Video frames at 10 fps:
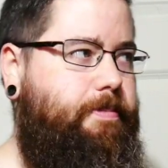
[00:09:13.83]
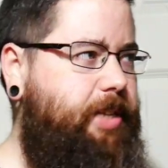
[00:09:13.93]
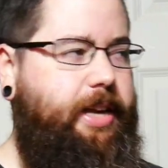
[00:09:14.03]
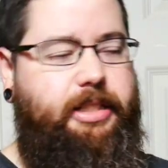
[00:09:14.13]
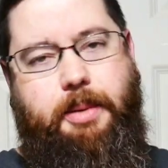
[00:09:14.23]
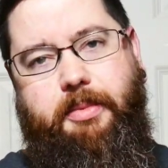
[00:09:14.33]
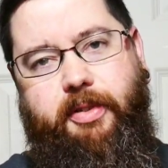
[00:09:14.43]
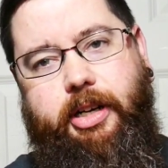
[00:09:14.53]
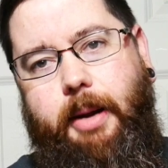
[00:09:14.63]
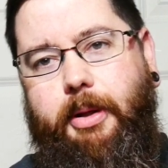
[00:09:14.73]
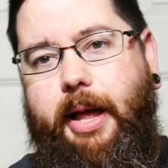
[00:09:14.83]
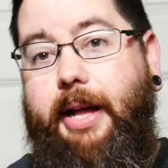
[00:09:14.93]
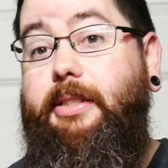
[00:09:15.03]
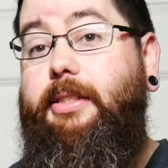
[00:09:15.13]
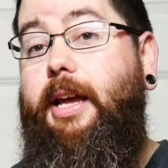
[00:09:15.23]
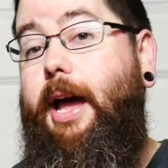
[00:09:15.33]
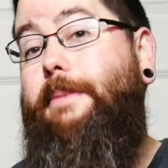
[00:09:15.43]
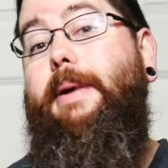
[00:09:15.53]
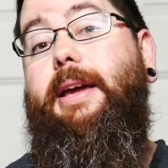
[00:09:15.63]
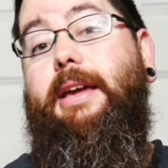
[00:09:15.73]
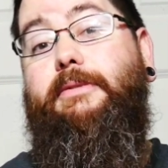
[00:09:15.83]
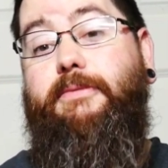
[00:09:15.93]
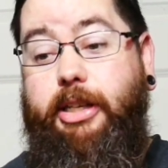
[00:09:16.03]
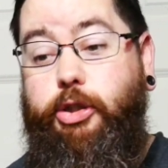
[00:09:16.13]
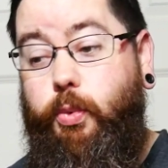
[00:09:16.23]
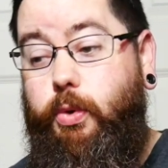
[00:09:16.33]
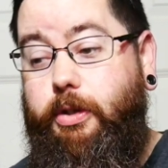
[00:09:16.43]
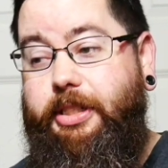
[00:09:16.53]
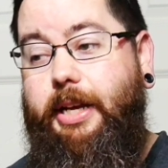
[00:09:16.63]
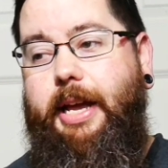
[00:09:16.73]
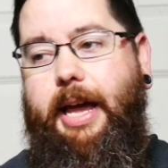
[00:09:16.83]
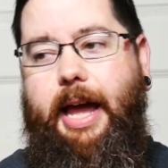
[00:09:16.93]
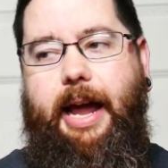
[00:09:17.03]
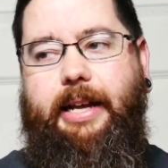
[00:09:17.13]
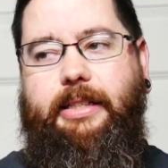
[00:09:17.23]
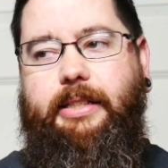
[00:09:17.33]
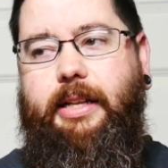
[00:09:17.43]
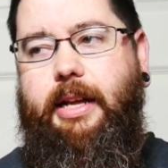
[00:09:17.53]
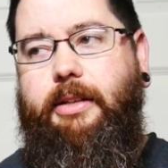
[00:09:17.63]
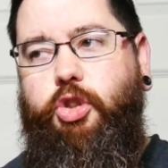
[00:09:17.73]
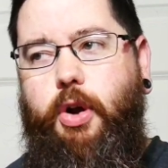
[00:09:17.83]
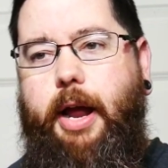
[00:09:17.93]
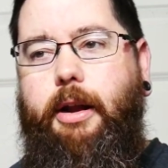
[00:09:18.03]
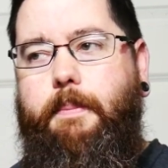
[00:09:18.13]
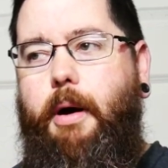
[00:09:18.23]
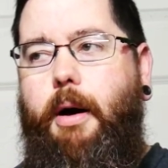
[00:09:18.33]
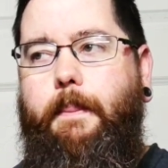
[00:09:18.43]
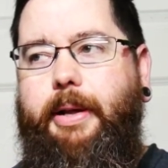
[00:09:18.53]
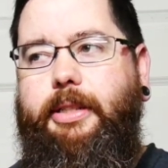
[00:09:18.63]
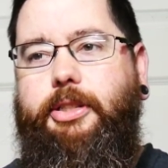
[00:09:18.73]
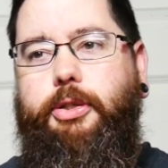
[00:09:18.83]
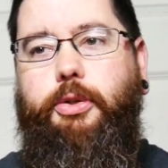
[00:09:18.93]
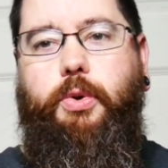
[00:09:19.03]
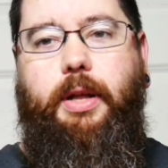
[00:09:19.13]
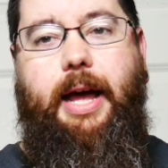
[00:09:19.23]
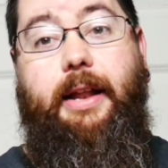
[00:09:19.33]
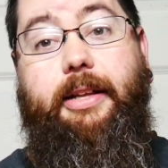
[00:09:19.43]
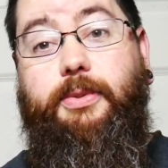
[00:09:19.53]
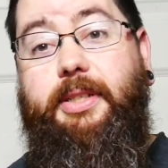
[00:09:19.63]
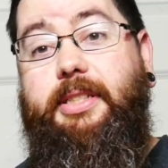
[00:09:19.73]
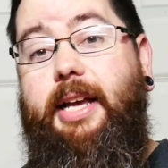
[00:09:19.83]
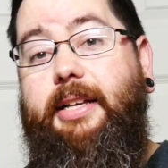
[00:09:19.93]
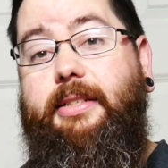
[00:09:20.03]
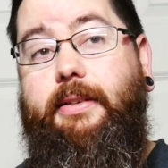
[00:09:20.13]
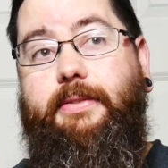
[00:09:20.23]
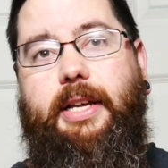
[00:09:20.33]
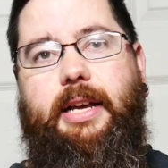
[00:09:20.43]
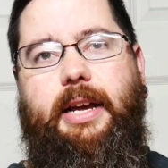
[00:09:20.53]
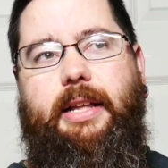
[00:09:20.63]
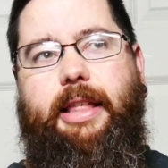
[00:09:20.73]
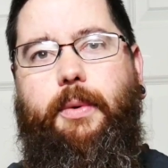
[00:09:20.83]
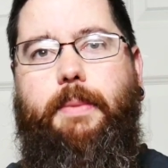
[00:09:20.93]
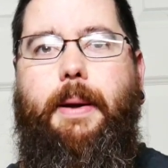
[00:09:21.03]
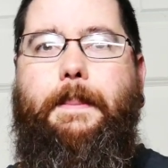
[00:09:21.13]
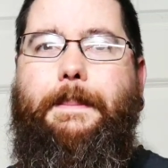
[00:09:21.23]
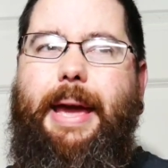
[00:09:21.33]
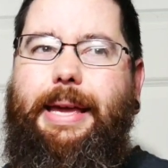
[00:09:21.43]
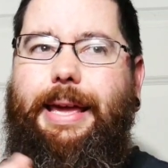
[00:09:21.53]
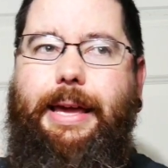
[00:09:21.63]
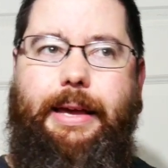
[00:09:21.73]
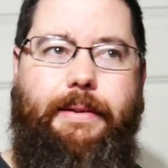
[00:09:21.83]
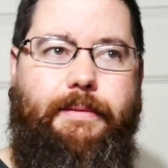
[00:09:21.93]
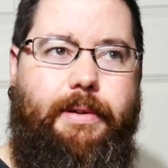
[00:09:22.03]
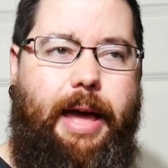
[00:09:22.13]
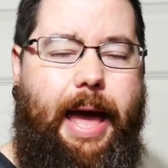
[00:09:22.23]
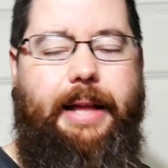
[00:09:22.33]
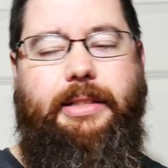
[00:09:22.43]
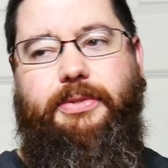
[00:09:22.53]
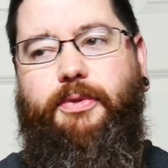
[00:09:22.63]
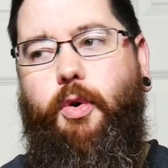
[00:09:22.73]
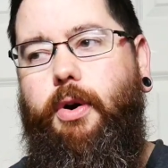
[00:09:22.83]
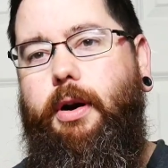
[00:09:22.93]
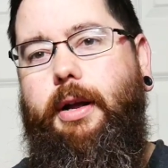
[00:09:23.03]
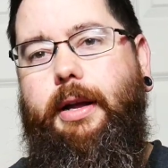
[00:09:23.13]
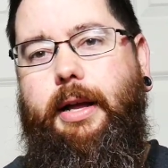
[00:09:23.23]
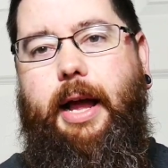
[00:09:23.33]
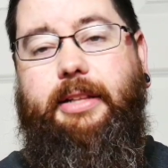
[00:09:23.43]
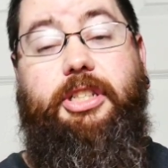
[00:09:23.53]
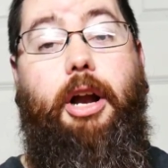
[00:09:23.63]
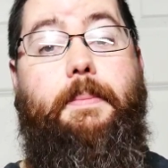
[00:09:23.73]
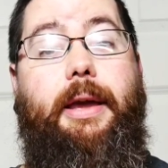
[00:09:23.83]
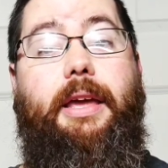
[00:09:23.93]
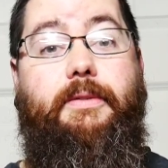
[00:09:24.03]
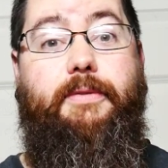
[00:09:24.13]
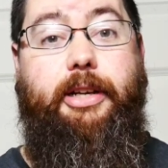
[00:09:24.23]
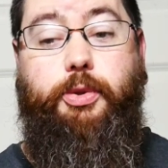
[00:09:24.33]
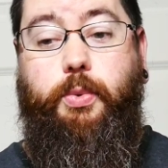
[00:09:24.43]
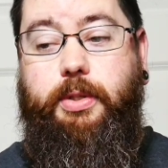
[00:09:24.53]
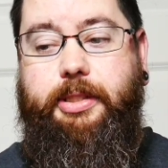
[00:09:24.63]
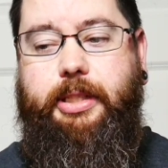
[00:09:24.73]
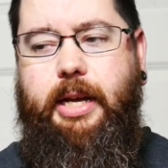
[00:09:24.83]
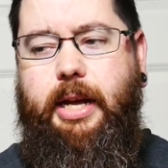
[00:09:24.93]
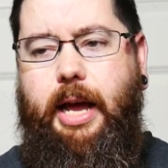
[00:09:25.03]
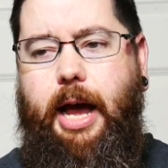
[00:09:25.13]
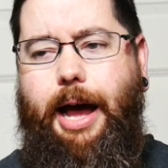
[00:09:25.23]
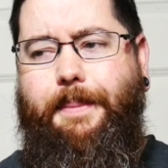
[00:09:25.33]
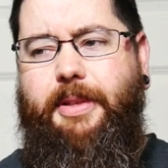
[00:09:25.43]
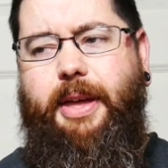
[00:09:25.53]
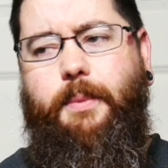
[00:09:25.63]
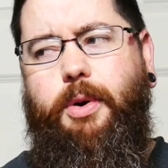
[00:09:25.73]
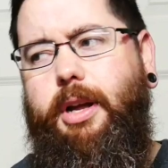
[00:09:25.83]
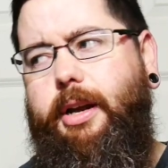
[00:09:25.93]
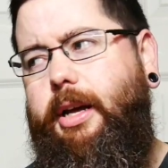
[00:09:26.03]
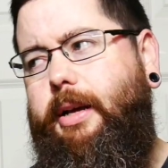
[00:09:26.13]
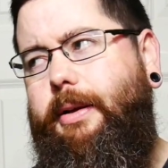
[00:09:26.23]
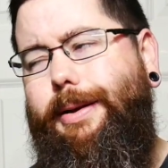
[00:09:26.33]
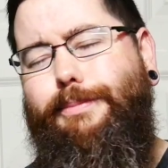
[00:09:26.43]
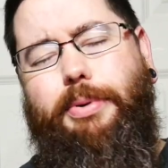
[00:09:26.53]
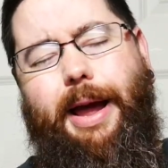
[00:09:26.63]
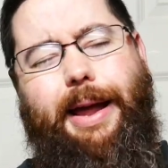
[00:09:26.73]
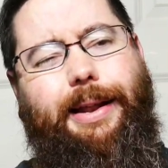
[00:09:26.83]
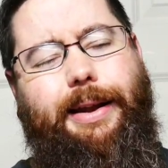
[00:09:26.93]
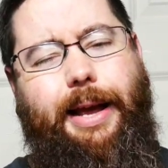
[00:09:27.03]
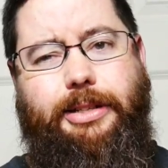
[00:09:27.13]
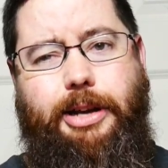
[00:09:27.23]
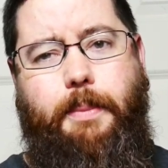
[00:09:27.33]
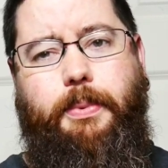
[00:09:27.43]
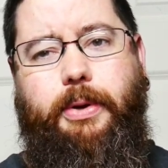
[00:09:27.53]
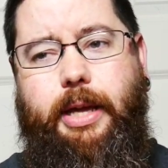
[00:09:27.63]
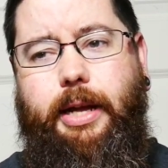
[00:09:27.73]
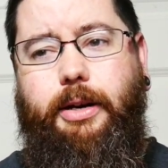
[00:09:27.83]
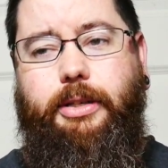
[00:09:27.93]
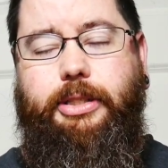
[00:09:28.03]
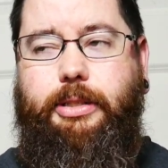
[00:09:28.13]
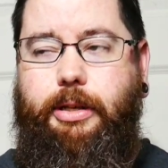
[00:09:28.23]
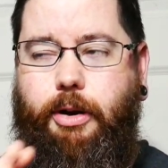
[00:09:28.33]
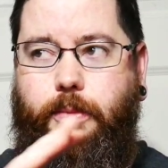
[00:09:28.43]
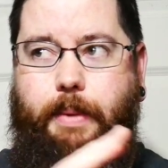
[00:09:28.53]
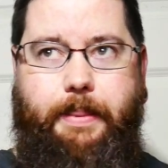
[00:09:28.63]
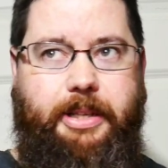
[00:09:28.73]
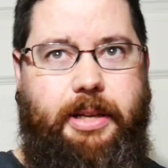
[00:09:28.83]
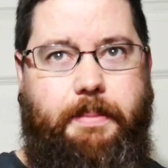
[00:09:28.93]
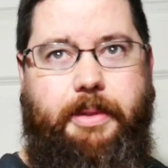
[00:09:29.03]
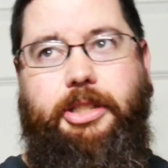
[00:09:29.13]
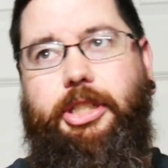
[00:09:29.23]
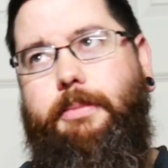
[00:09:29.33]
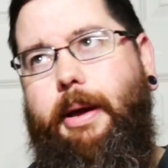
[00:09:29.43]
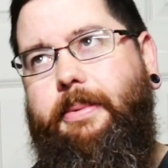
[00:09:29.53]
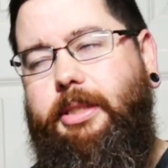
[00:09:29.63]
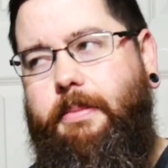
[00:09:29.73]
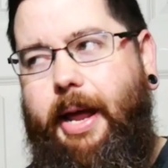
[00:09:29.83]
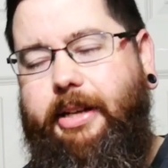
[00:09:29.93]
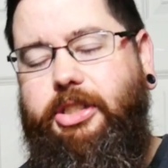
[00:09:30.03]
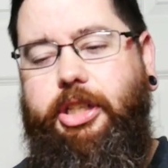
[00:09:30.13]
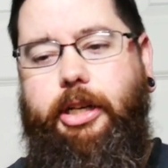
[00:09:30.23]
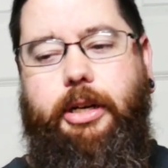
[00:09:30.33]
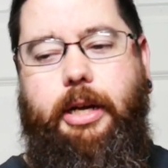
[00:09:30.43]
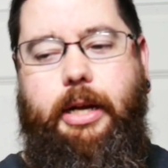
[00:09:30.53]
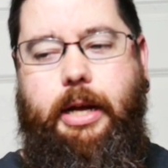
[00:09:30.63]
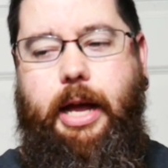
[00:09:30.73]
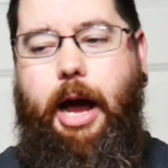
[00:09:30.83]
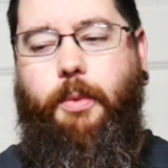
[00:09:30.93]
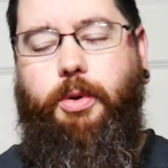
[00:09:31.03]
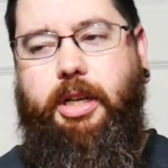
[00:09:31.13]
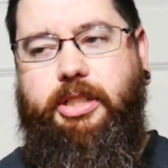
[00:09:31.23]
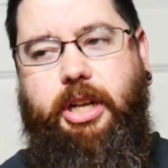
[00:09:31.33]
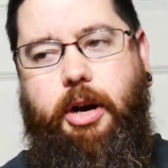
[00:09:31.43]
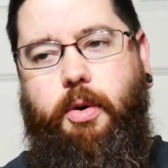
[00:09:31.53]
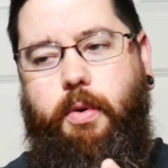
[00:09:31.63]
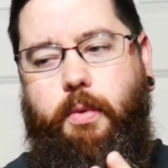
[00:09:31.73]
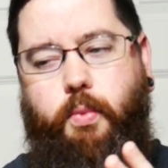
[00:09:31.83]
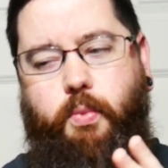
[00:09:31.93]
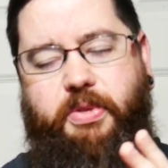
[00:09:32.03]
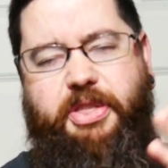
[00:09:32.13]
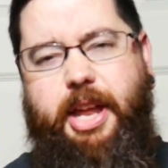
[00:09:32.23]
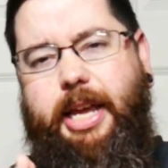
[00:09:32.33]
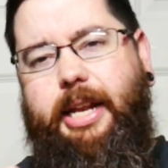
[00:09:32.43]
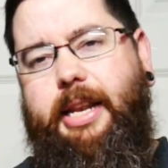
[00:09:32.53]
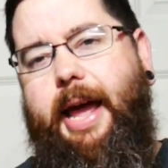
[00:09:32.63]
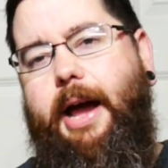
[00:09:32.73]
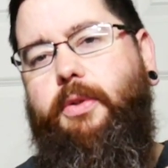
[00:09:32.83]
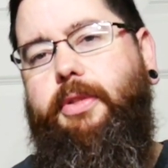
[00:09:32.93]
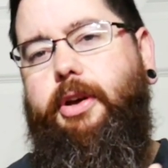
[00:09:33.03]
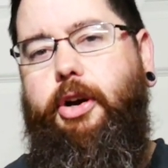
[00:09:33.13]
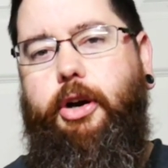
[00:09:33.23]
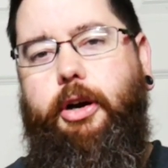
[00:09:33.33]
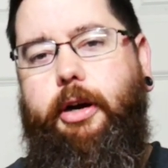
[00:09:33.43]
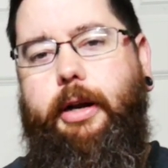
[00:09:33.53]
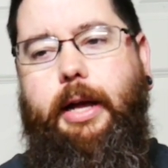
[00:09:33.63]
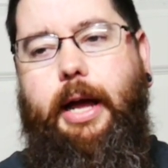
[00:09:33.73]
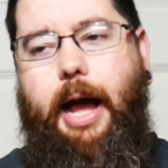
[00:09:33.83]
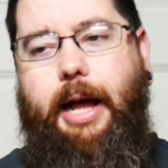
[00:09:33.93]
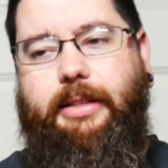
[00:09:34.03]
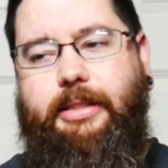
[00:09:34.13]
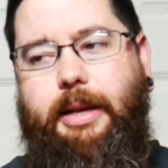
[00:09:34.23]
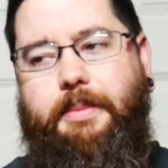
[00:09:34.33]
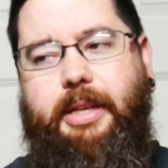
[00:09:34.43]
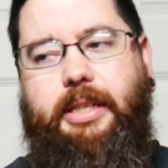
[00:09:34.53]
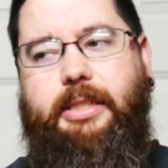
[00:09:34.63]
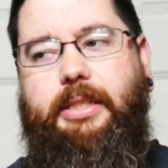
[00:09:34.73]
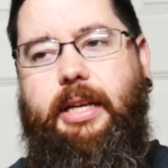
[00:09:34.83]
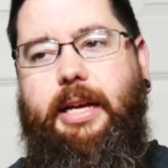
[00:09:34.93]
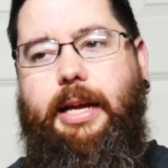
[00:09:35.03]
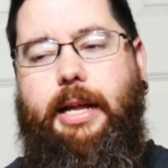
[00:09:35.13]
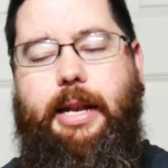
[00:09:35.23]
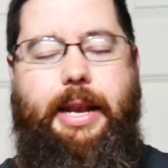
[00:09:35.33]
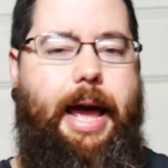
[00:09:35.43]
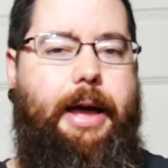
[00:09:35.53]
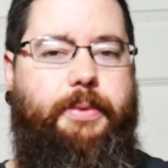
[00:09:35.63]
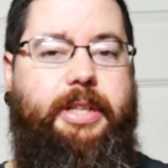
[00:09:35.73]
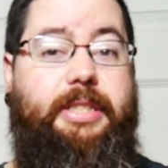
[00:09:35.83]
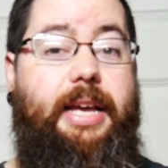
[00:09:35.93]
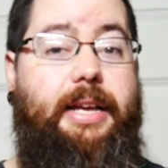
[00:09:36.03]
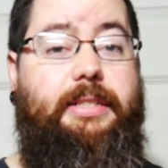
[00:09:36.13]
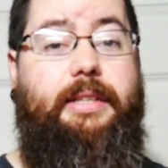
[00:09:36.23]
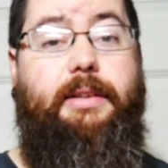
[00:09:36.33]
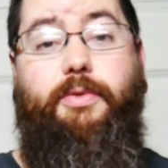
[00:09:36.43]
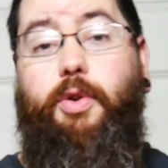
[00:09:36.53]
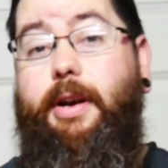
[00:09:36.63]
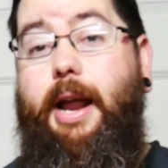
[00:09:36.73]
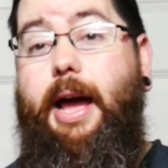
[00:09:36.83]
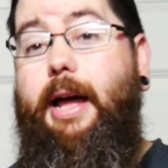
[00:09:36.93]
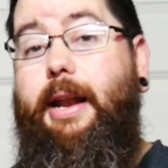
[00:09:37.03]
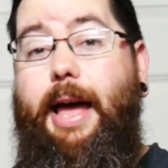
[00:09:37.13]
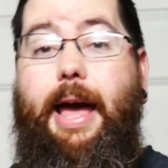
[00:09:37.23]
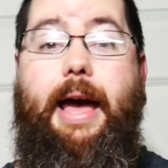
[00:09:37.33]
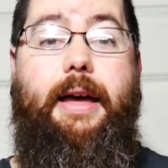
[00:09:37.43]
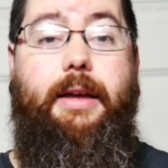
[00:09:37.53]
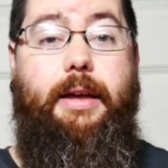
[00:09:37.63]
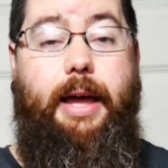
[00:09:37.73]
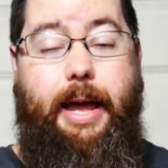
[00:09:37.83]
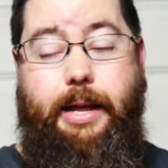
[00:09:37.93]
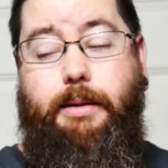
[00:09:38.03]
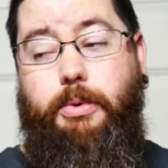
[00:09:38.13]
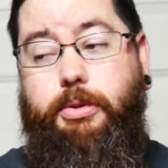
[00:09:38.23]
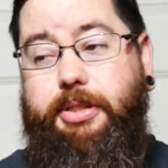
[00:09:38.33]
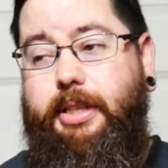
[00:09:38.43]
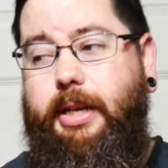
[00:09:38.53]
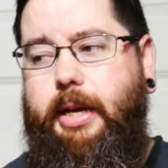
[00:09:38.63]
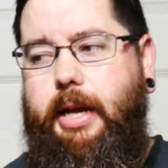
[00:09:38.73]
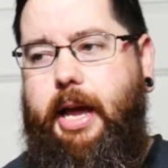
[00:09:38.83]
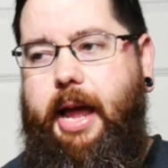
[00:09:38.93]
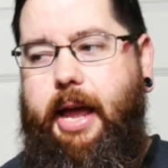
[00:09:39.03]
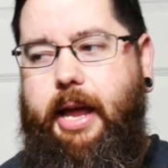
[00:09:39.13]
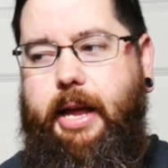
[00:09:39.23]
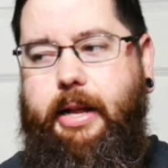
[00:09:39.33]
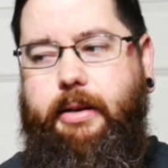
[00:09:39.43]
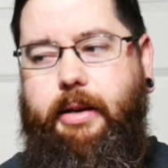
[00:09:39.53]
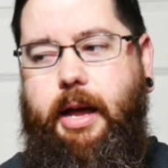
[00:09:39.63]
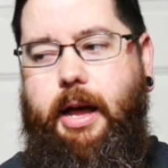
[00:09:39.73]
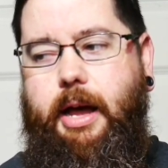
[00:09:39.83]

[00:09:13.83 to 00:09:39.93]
taking some of our double hets and making visuals and trying to pump into a lot of these recessives that we've been making hets for and start making visuals. And then we're going to, probably in the next couple of years, you know, maybe some this year, maybe some next year, we're going to start thinning down the herd on some of these non-recessive or non-het animals and